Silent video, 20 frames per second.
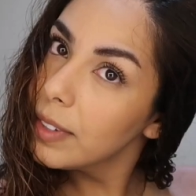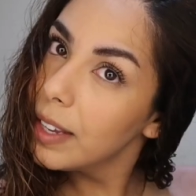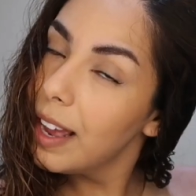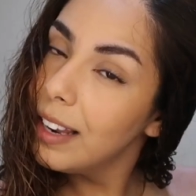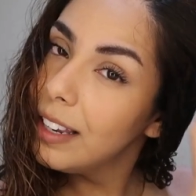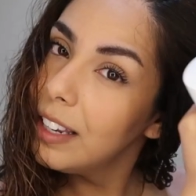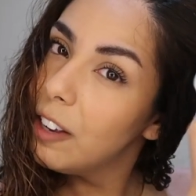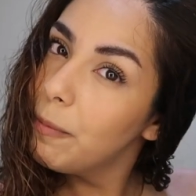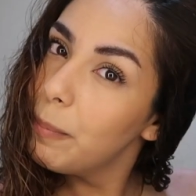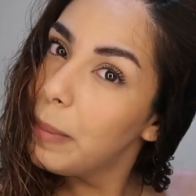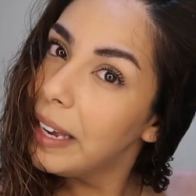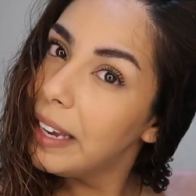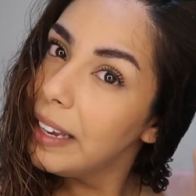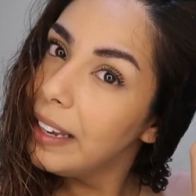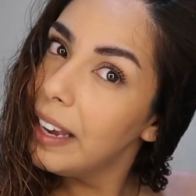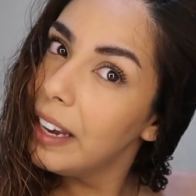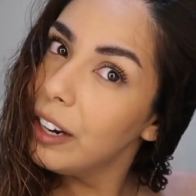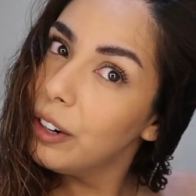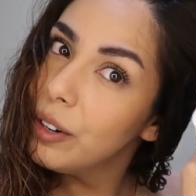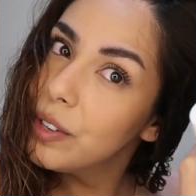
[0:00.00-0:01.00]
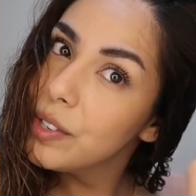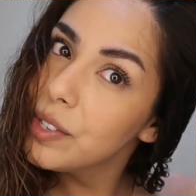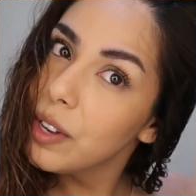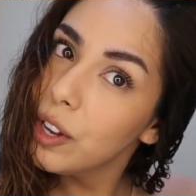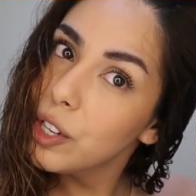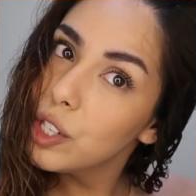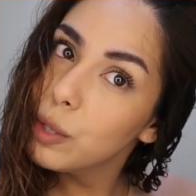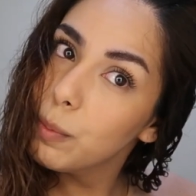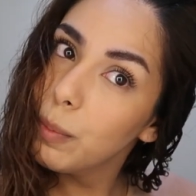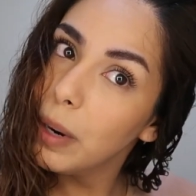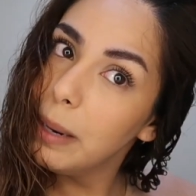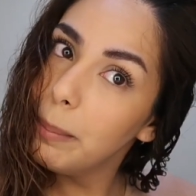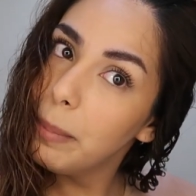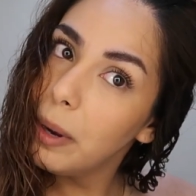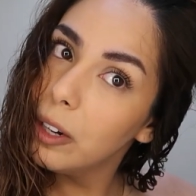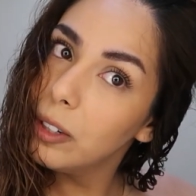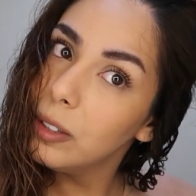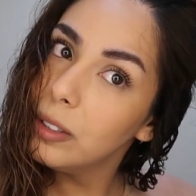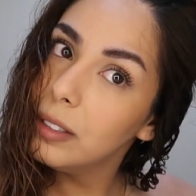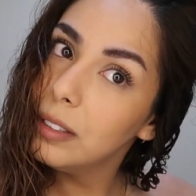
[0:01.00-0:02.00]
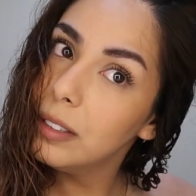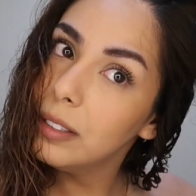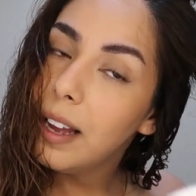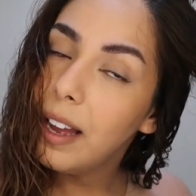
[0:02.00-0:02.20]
And I love my aerosol spray bottle.